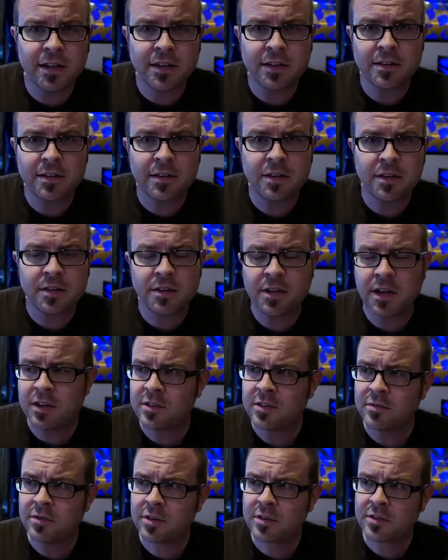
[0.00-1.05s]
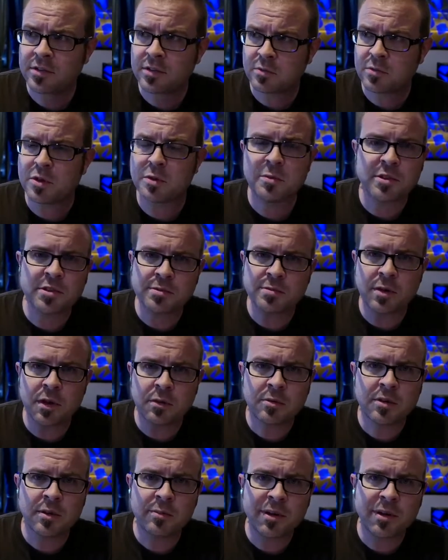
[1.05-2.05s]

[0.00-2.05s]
and you guys have heard some rumors probably